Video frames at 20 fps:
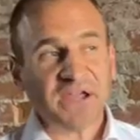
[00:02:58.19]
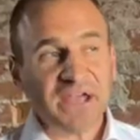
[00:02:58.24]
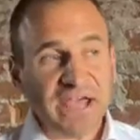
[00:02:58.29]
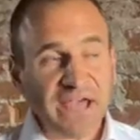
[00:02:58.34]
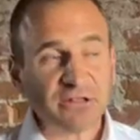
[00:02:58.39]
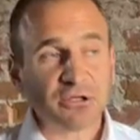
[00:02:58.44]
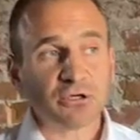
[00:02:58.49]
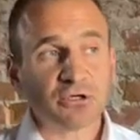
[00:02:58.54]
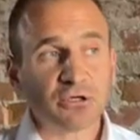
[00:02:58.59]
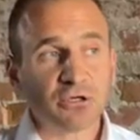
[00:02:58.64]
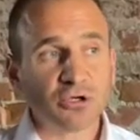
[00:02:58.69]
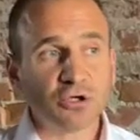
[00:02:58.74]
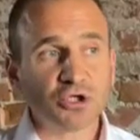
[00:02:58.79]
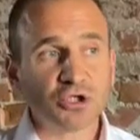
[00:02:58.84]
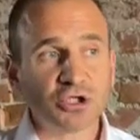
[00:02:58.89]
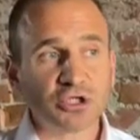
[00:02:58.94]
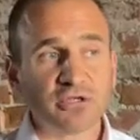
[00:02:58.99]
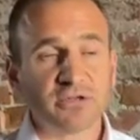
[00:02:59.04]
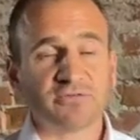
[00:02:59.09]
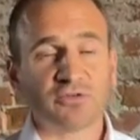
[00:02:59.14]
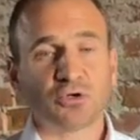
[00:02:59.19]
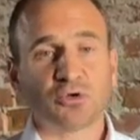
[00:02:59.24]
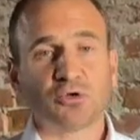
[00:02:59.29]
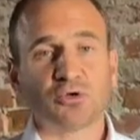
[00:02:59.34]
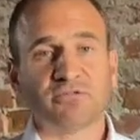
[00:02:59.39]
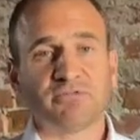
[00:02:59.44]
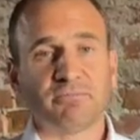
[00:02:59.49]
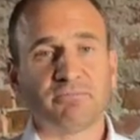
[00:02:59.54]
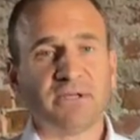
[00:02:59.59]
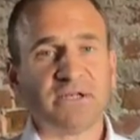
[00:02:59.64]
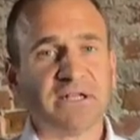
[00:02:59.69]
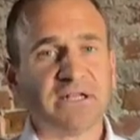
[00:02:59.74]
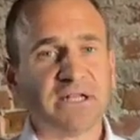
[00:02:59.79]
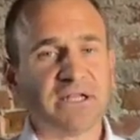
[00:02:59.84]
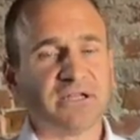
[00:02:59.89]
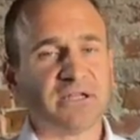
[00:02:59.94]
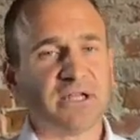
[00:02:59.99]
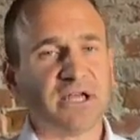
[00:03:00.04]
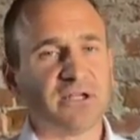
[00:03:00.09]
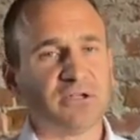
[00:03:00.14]
And the conclusion of the Court of Appeal
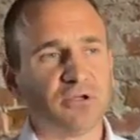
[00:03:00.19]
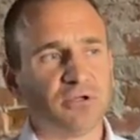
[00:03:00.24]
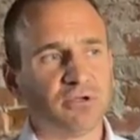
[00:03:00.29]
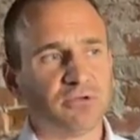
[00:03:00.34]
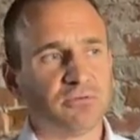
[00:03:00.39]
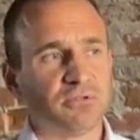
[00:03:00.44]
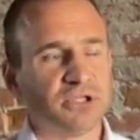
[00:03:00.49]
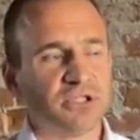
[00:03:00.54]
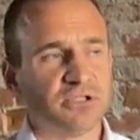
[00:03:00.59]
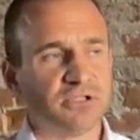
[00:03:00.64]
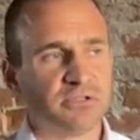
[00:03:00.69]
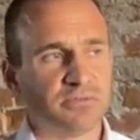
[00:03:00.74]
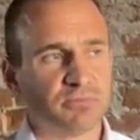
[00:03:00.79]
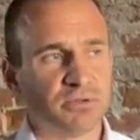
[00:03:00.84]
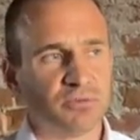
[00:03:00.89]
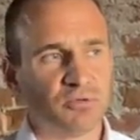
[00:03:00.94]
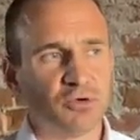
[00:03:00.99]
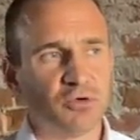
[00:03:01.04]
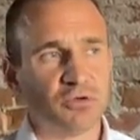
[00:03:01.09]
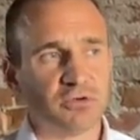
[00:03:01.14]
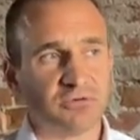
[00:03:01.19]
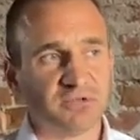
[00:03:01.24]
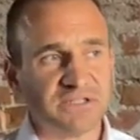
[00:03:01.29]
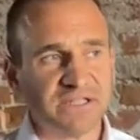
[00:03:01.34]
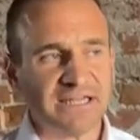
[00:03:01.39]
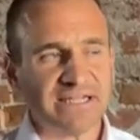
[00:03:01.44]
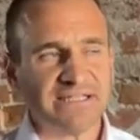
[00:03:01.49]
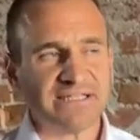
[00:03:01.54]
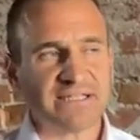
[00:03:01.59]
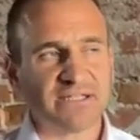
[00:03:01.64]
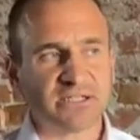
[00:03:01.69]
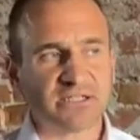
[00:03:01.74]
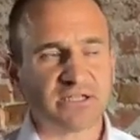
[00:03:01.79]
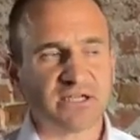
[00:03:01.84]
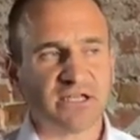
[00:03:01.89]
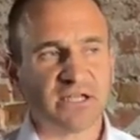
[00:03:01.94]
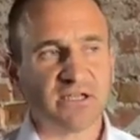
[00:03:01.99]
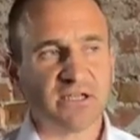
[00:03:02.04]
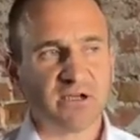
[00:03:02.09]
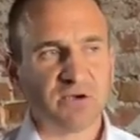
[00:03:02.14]
and the Norwegian Supreme Court was that
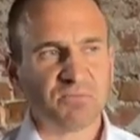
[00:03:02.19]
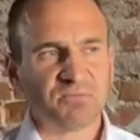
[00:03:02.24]
essentially